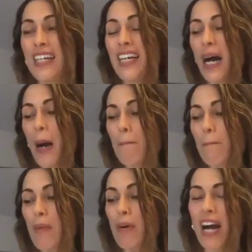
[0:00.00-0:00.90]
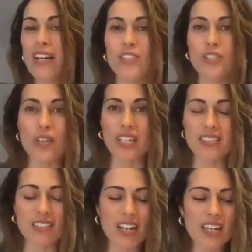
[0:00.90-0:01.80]
about how to do
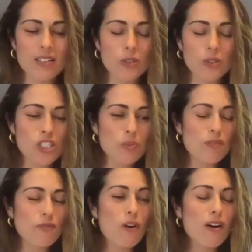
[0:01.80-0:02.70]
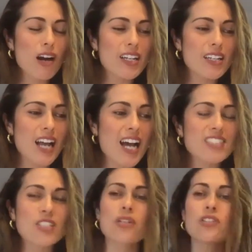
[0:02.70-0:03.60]
this. And Tricia, before I
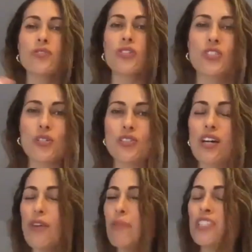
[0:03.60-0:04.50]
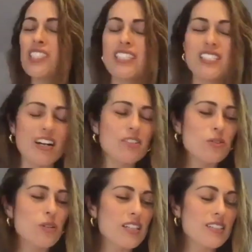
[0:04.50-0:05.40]
ask you to introduce yourself, I'm just going to tell you
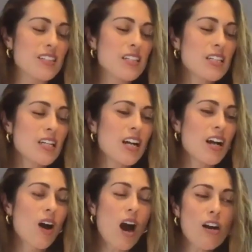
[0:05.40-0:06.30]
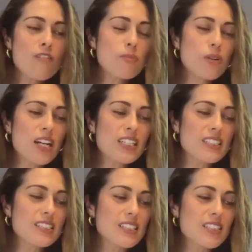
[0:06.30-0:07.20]
guys,
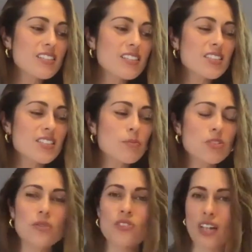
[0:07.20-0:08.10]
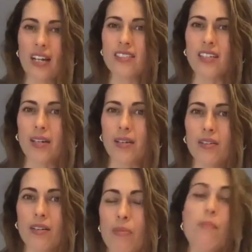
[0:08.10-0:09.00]
off-price doesn't seem so sexy,
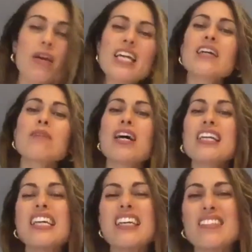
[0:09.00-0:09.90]
but making money is